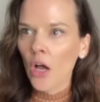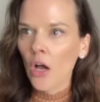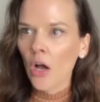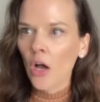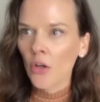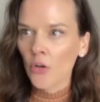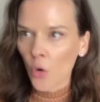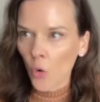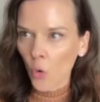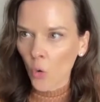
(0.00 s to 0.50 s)

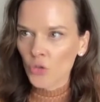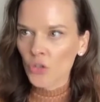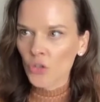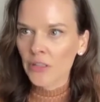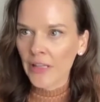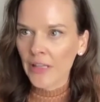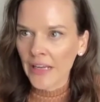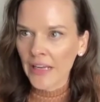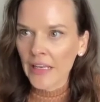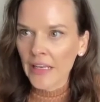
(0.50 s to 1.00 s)
an older
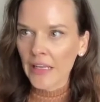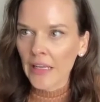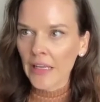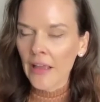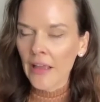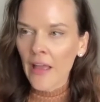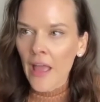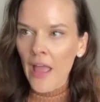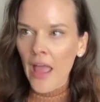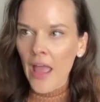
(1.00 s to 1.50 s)
lady,
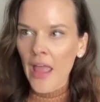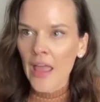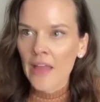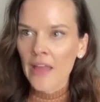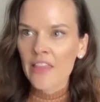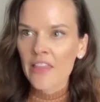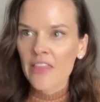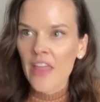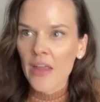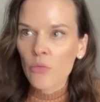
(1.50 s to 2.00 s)

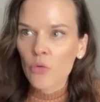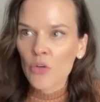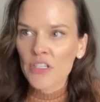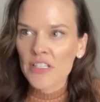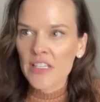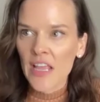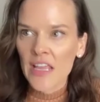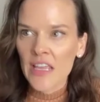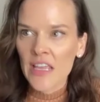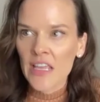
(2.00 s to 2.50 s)
and they were
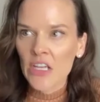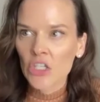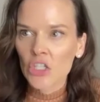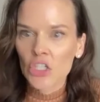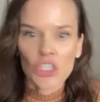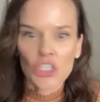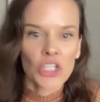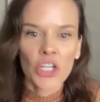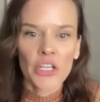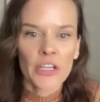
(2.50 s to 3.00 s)
saying
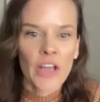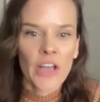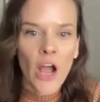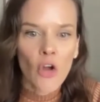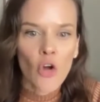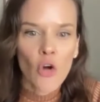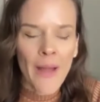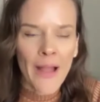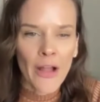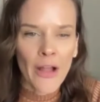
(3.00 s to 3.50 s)
she could not
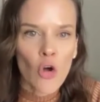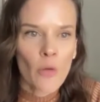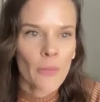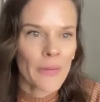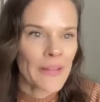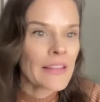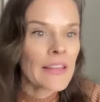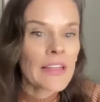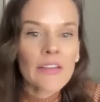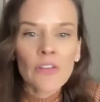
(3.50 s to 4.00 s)
go back home
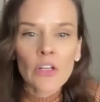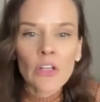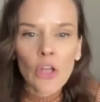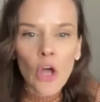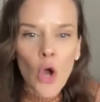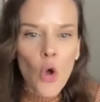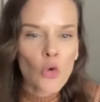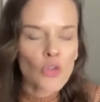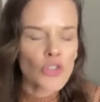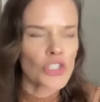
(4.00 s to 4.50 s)
and live
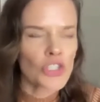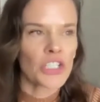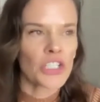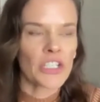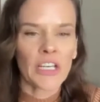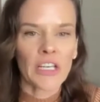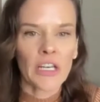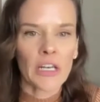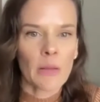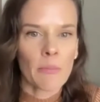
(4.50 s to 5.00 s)
alone. She
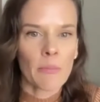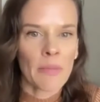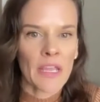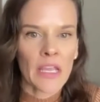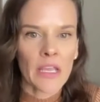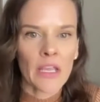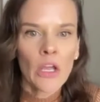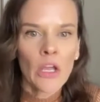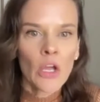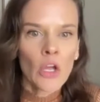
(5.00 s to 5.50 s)
needed to
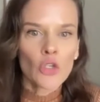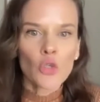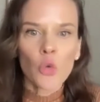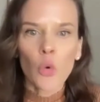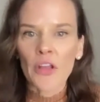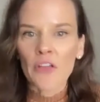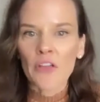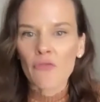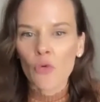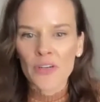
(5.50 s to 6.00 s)
be
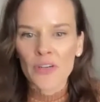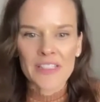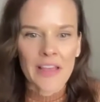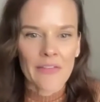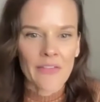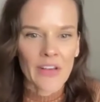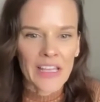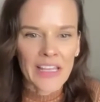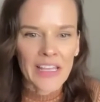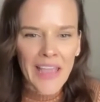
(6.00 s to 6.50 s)

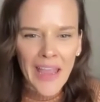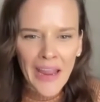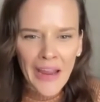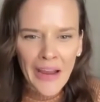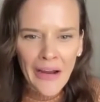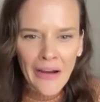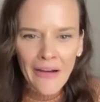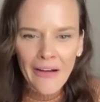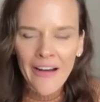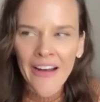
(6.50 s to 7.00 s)
24/7
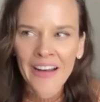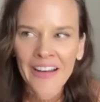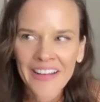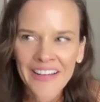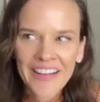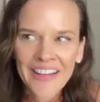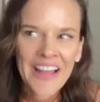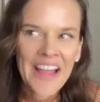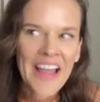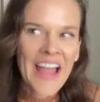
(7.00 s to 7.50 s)
care.
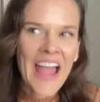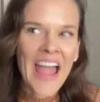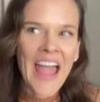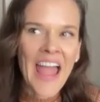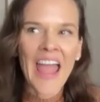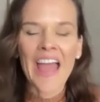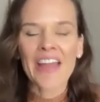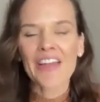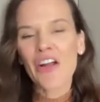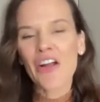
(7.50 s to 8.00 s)

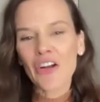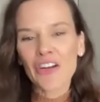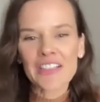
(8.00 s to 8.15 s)
And her